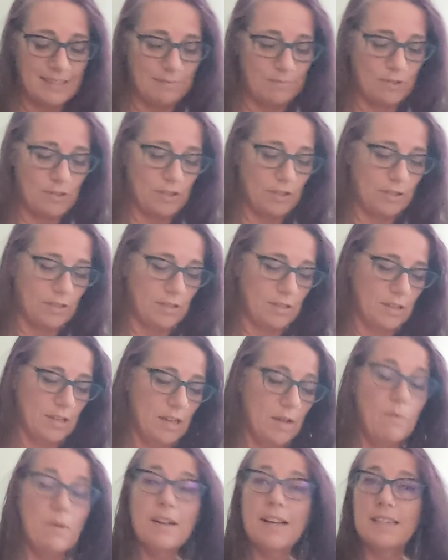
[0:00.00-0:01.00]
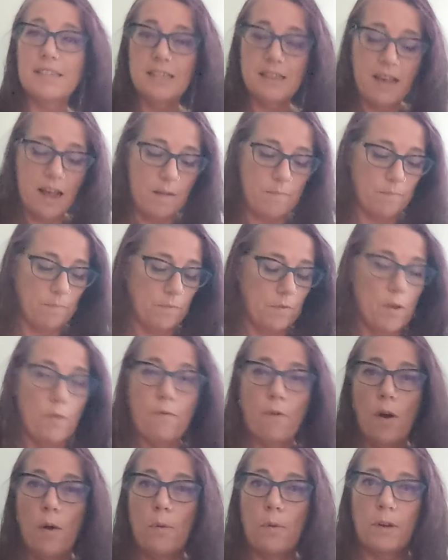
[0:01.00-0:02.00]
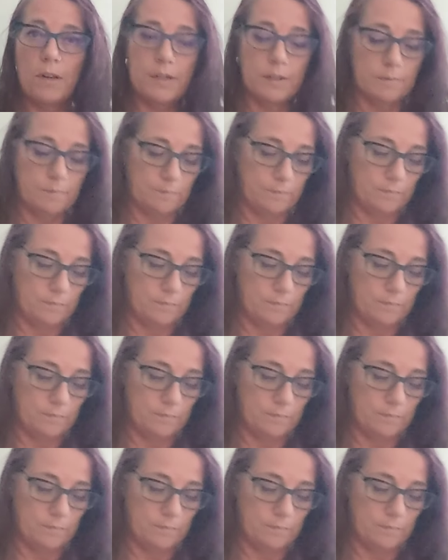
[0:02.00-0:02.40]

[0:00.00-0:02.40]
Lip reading: I'm sure. We'll get to that. Forward.